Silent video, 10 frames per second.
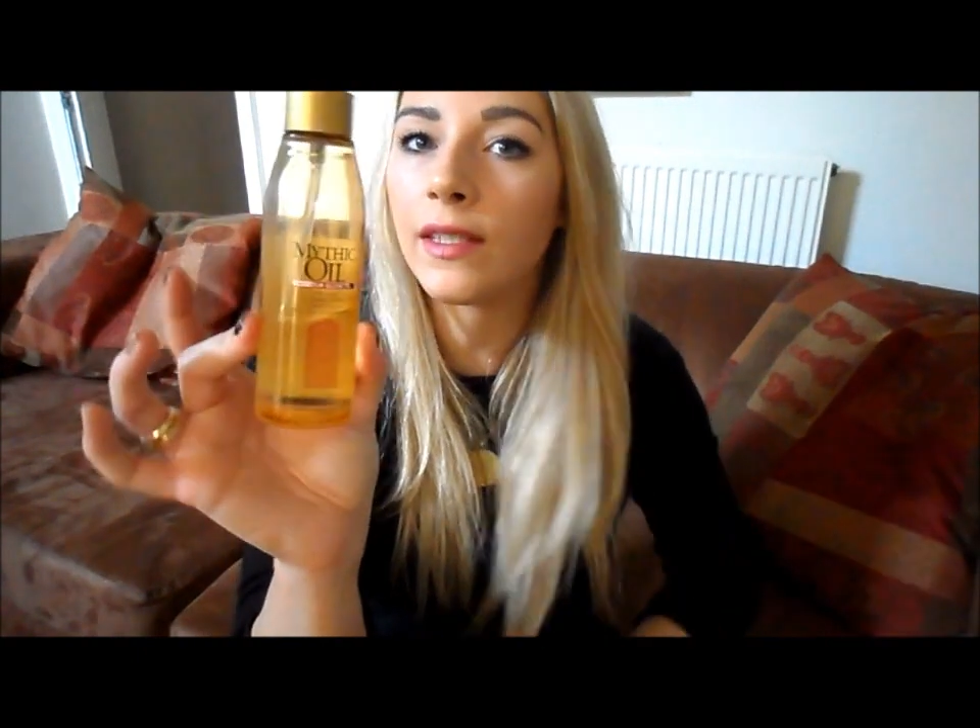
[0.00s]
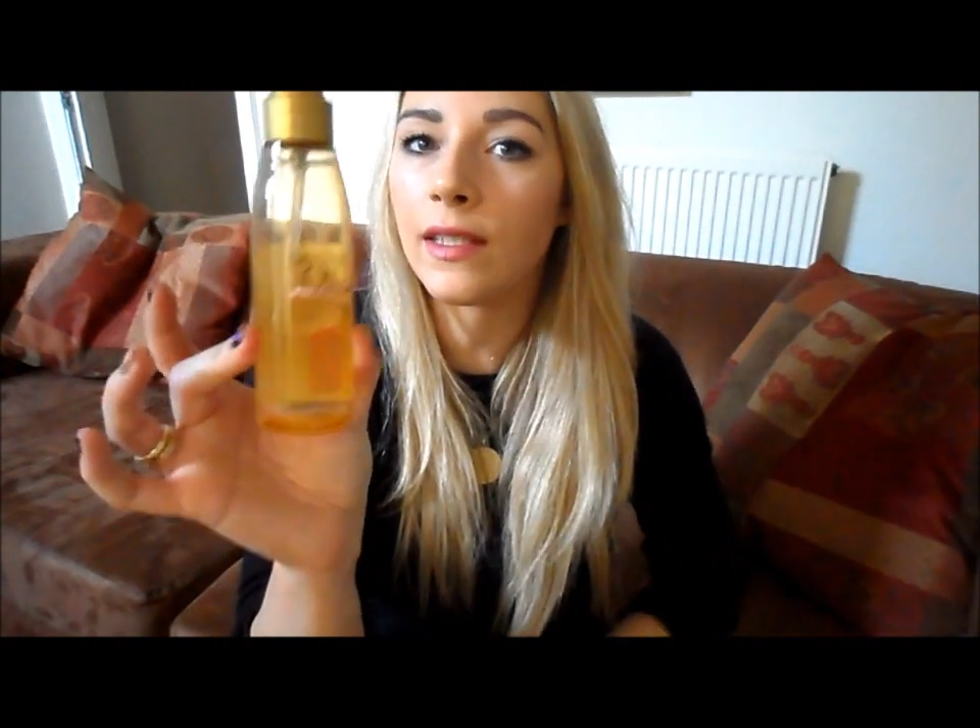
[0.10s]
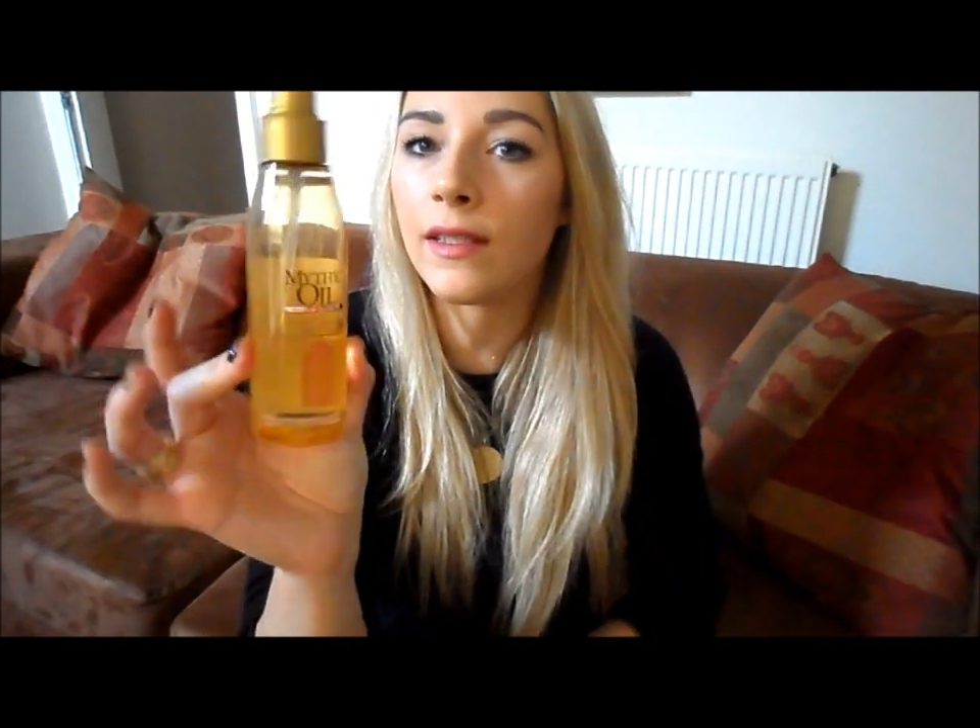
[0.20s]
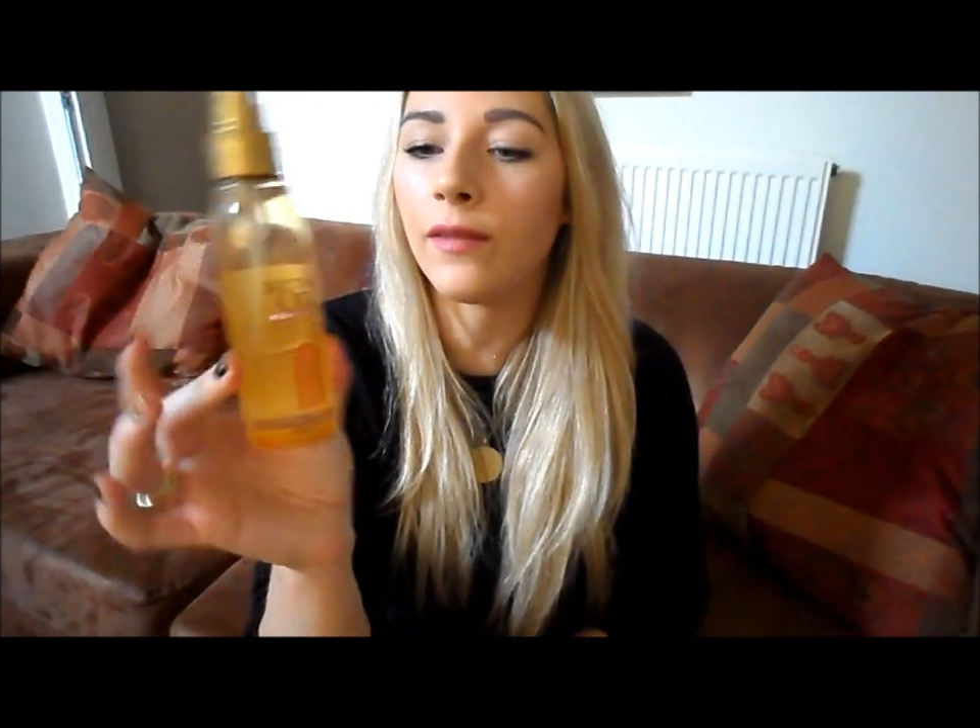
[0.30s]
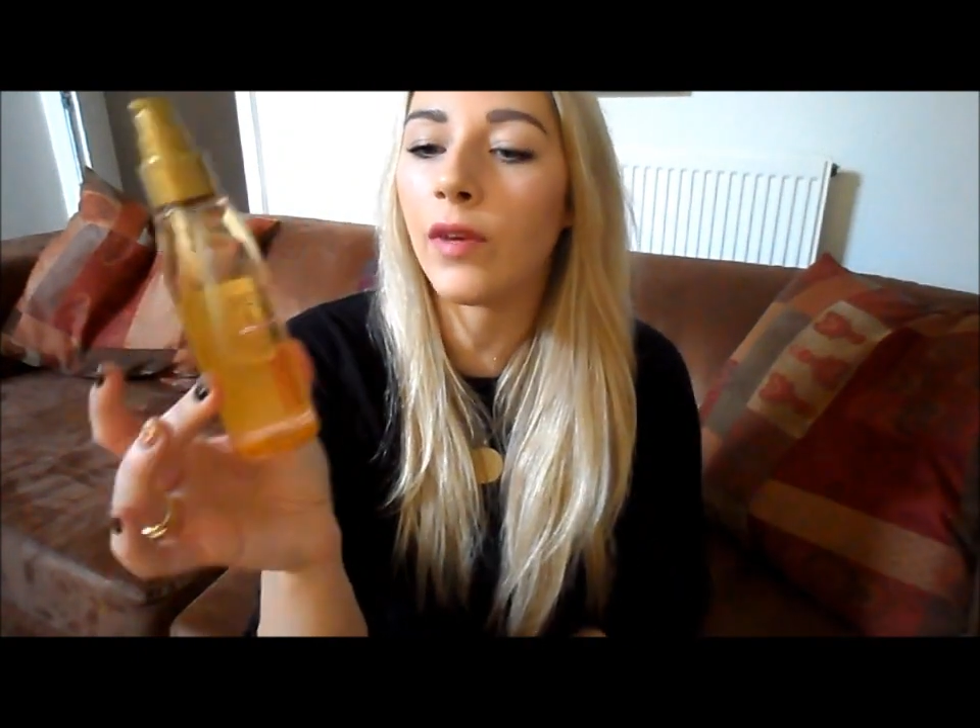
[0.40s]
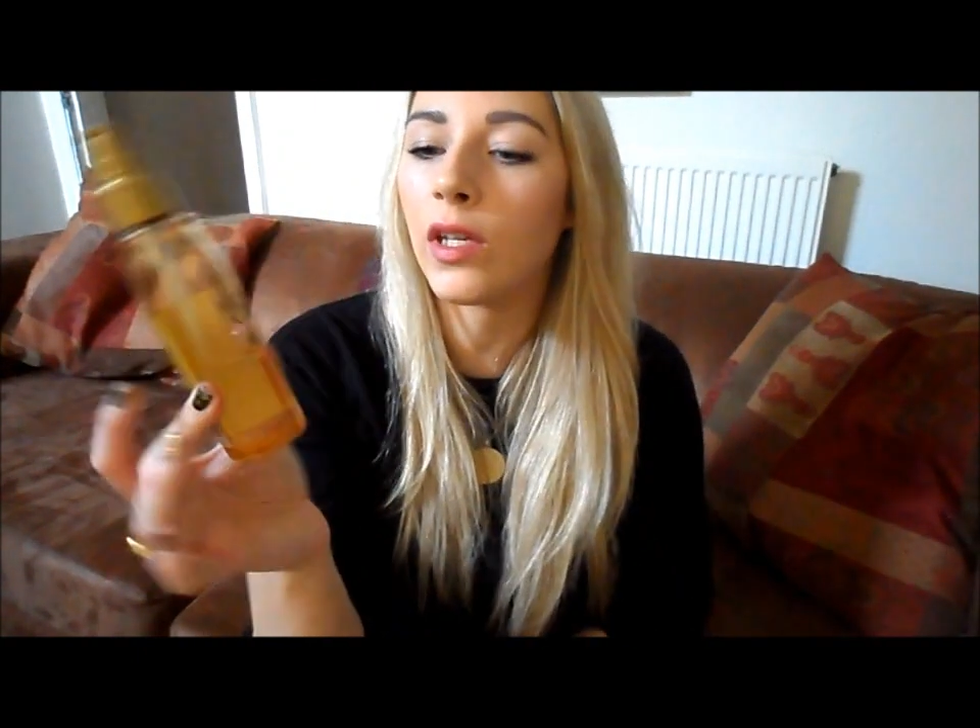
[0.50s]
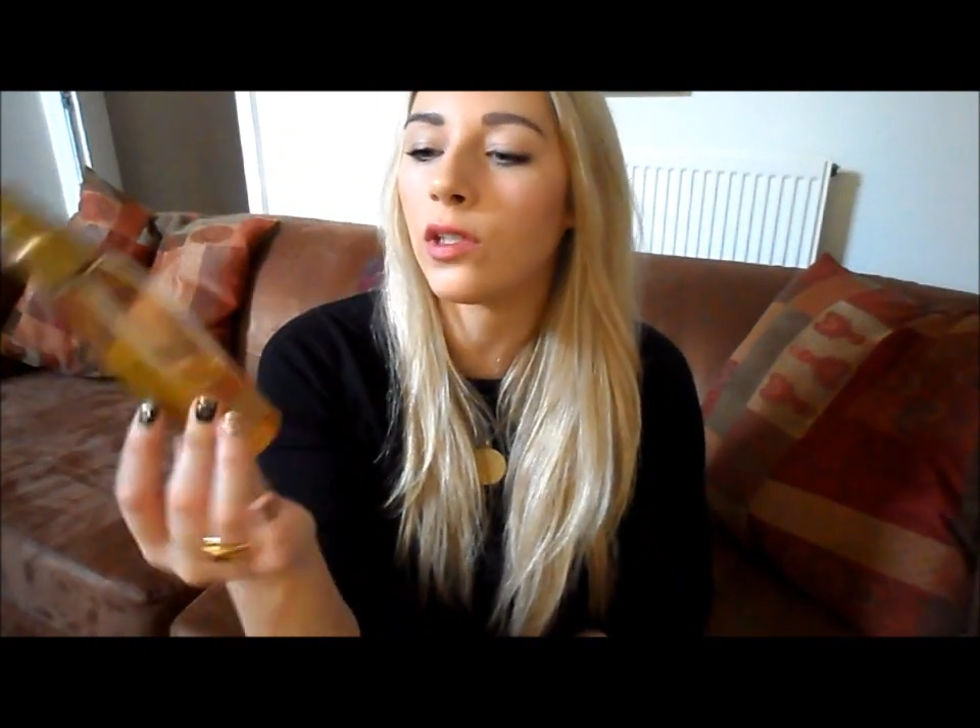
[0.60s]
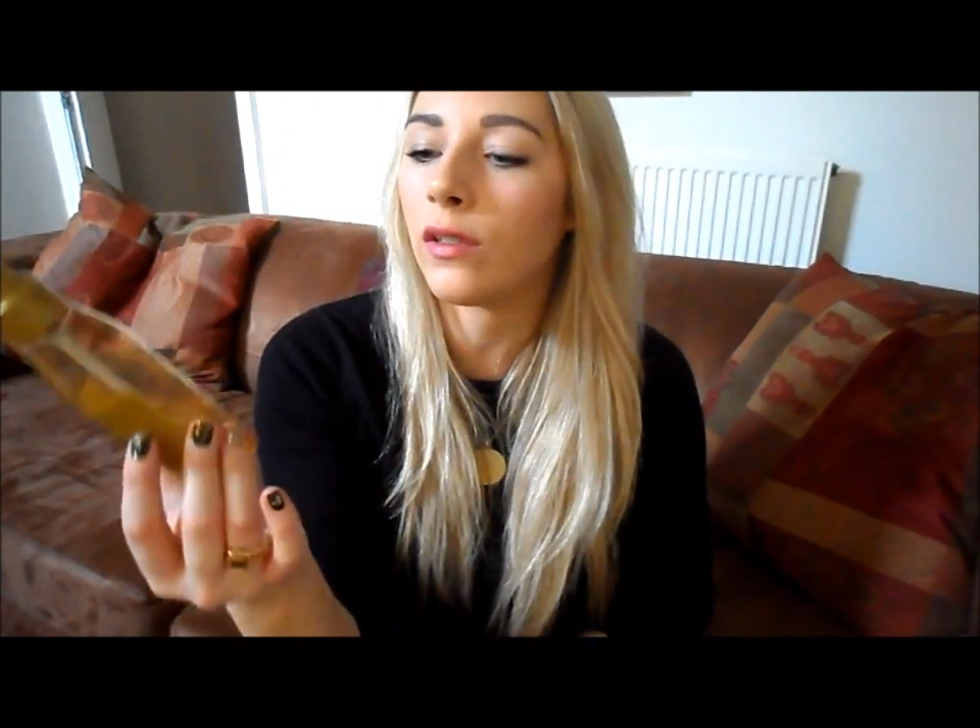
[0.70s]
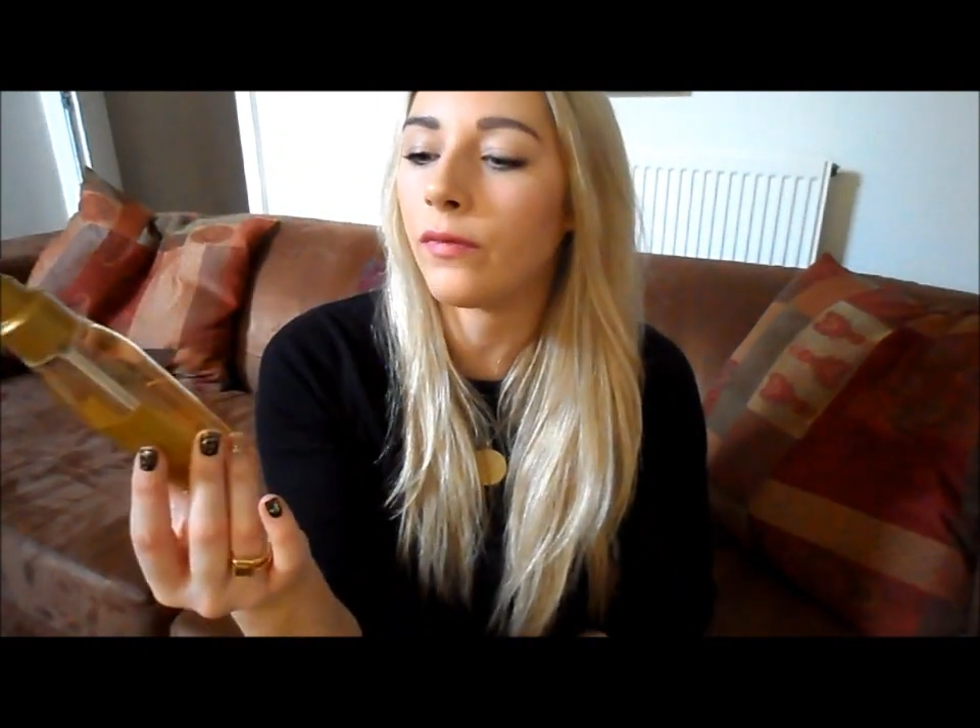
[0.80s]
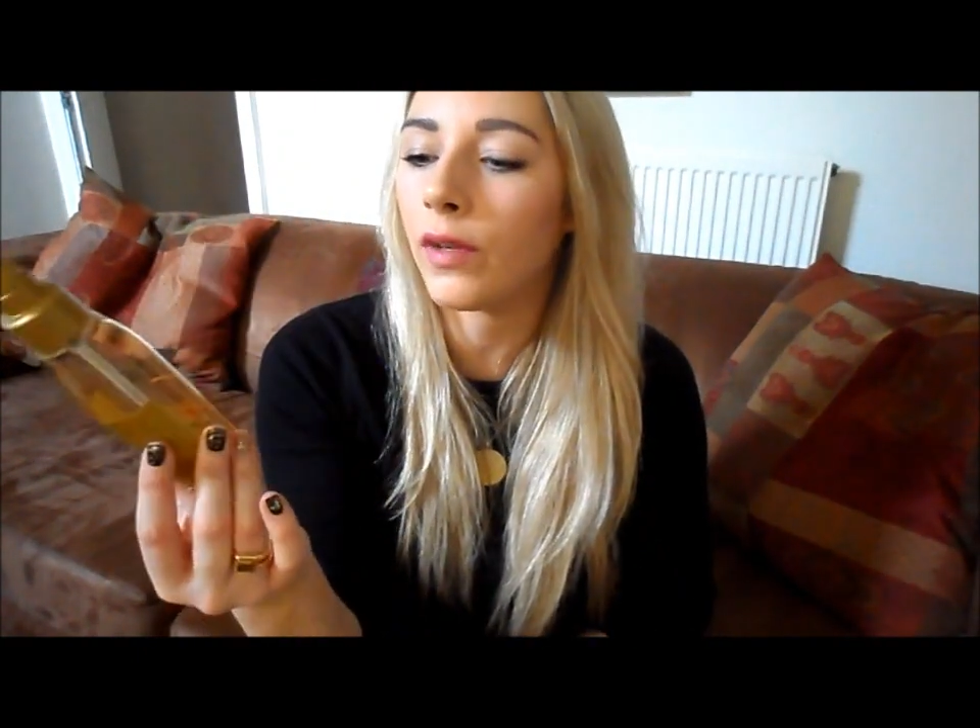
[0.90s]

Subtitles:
this is the version